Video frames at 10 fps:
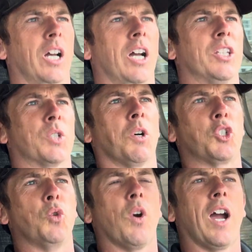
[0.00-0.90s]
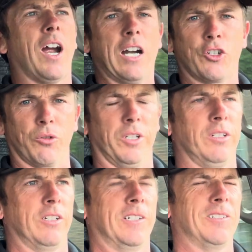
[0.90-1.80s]
this is what you are doing,
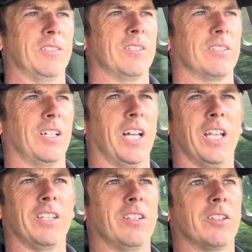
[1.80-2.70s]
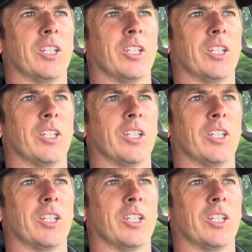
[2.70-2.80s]
and